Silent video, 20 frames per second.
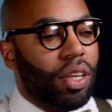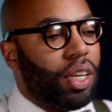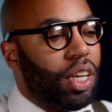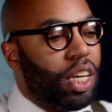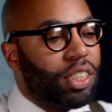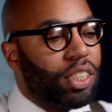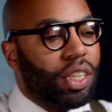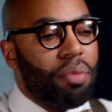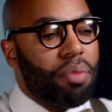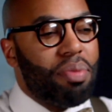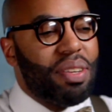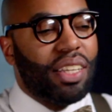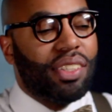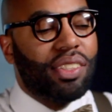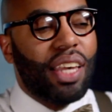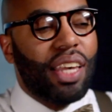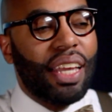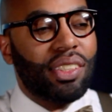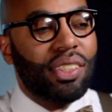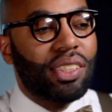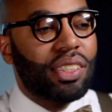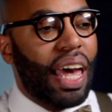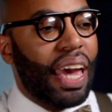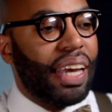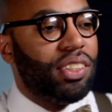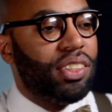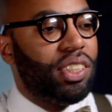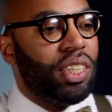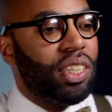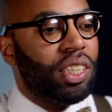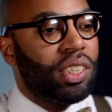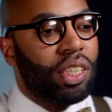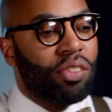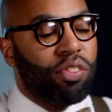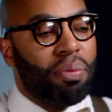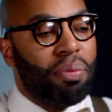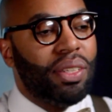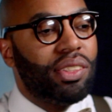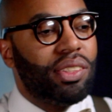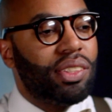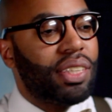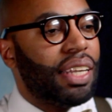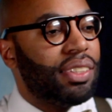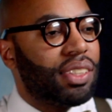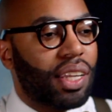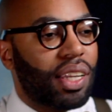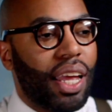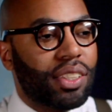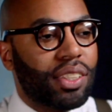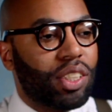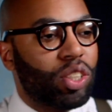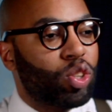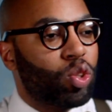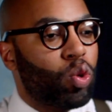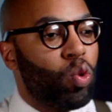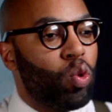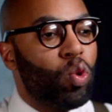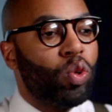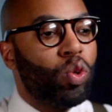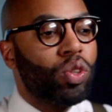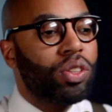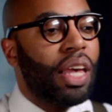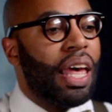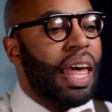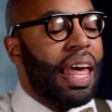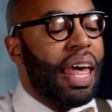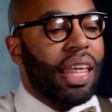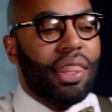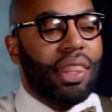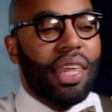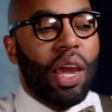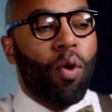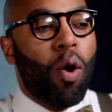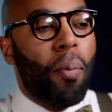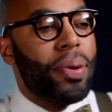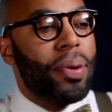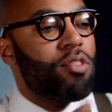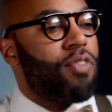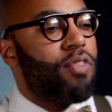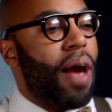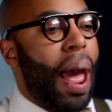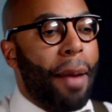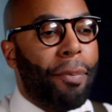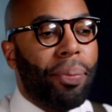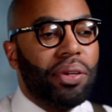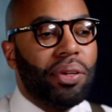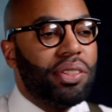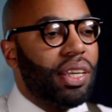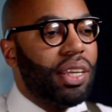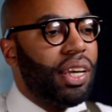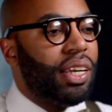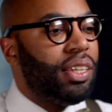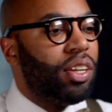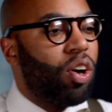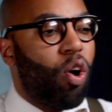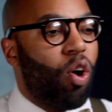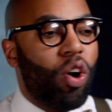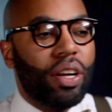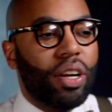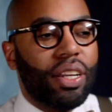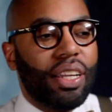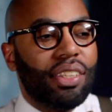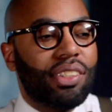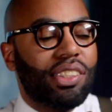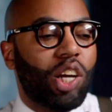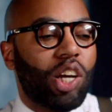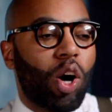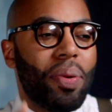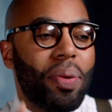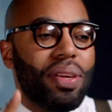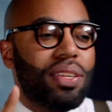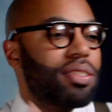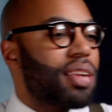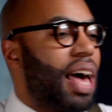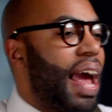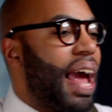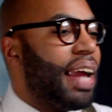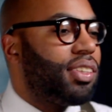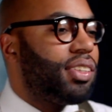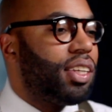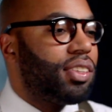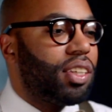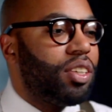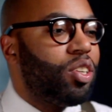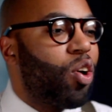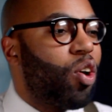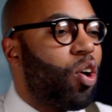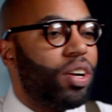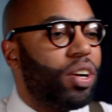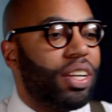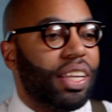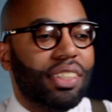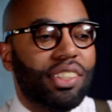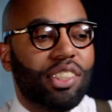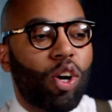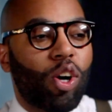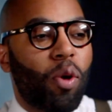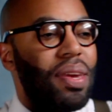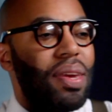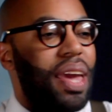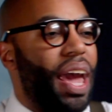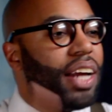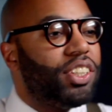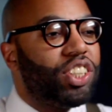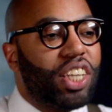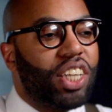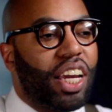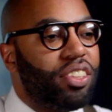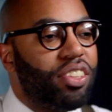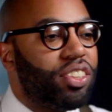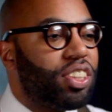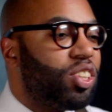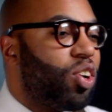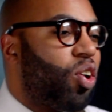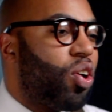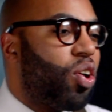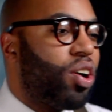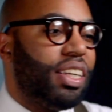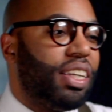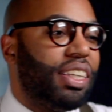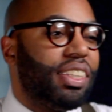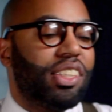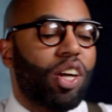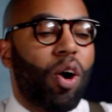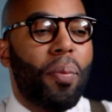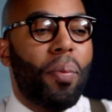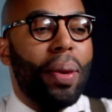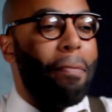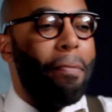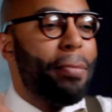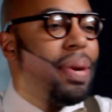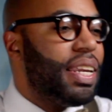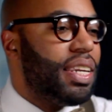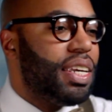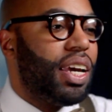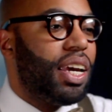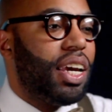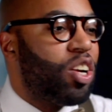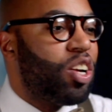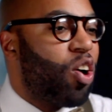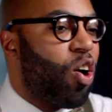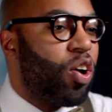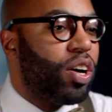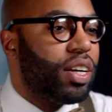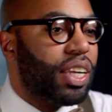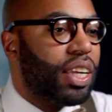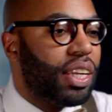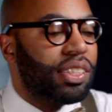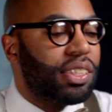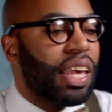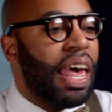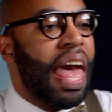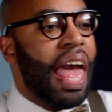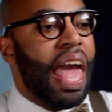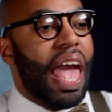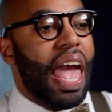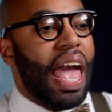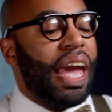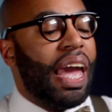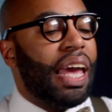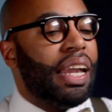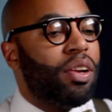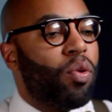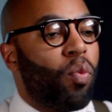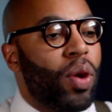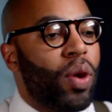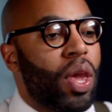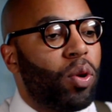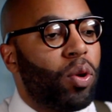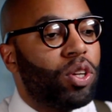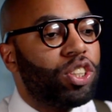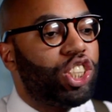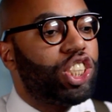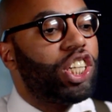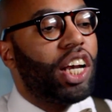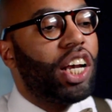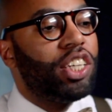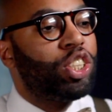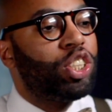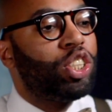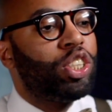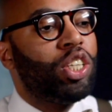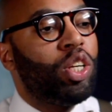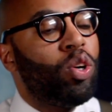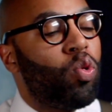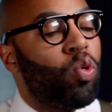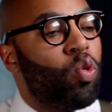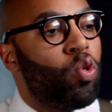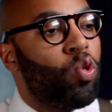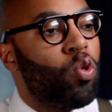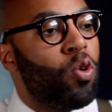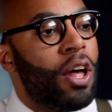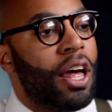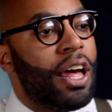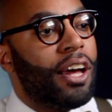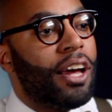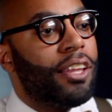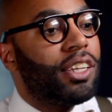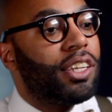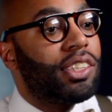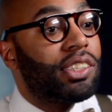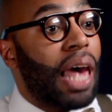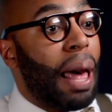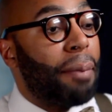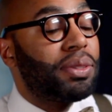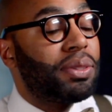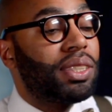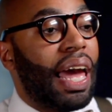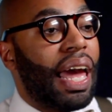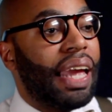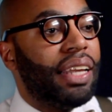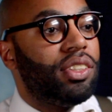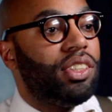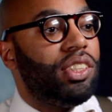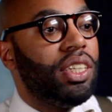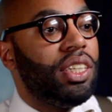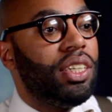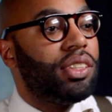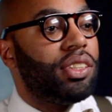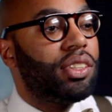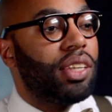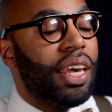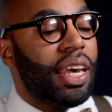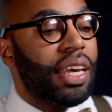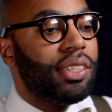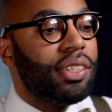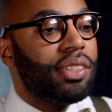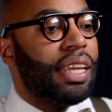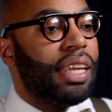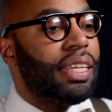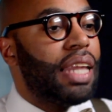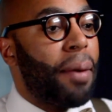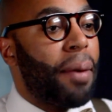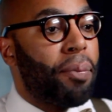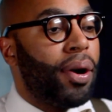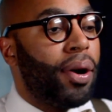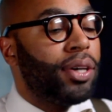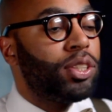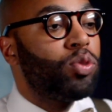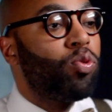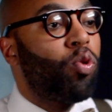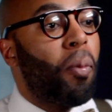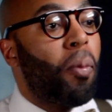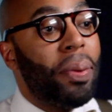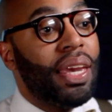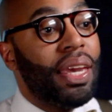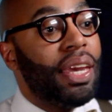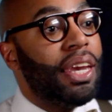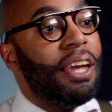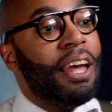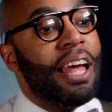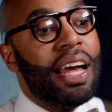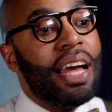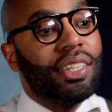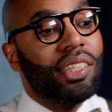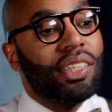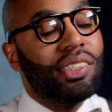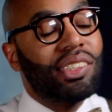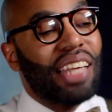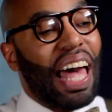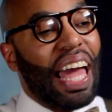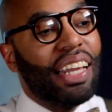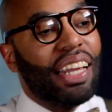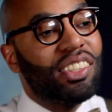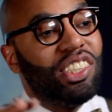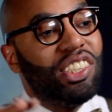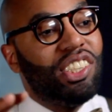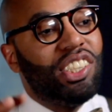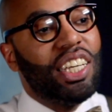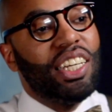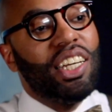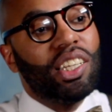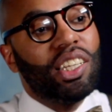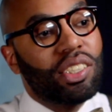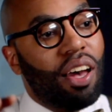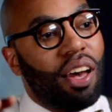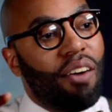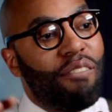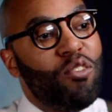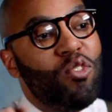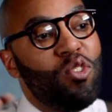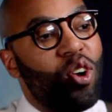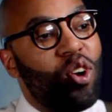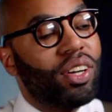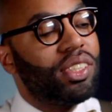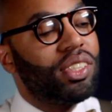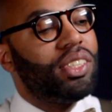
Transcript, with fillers: it's going to be the 10 science geniuses from these 10 selected schools. There will be rappers in the audience. There will be scientists in the audience. There will be educators in the audience. There will be media in the audience. And we will judge to see who the top science genius is. And that person will be the science genius of New York